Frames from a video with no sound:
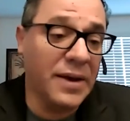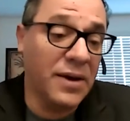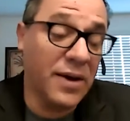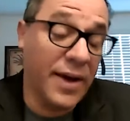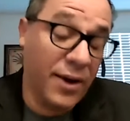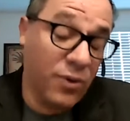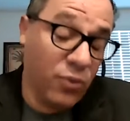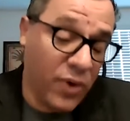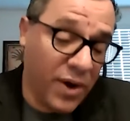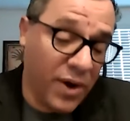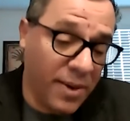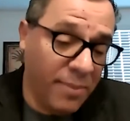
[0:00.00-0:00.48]

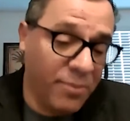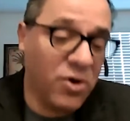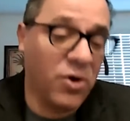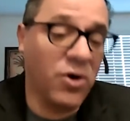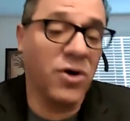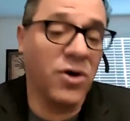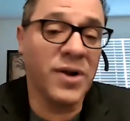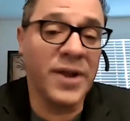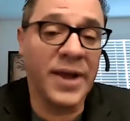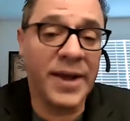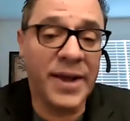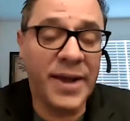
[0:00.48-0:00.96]
and what I'm
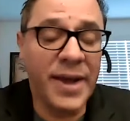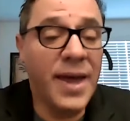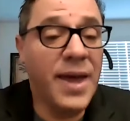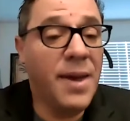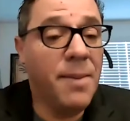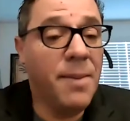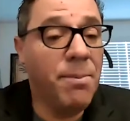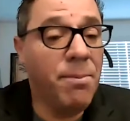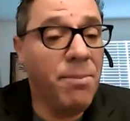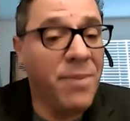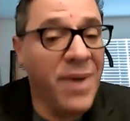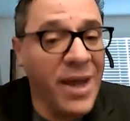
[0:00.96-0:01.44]
calling,
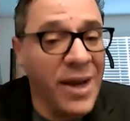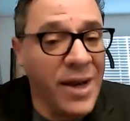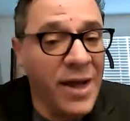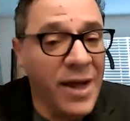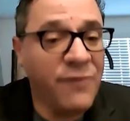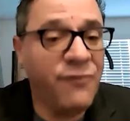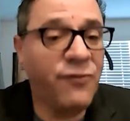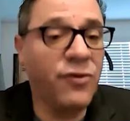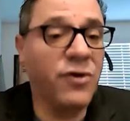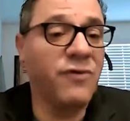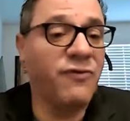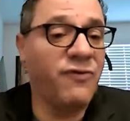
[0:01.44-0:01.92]

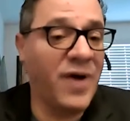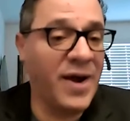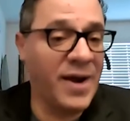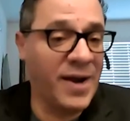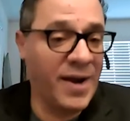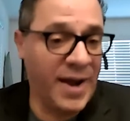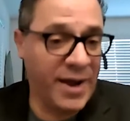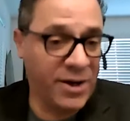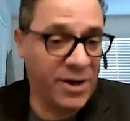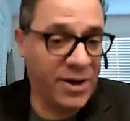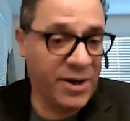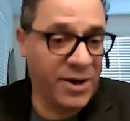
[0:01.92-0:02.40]
meaningful
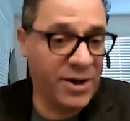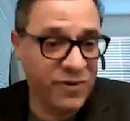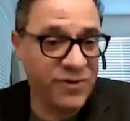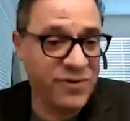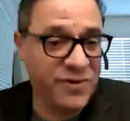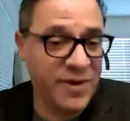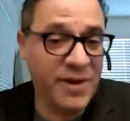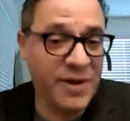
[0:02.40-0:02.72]
financials.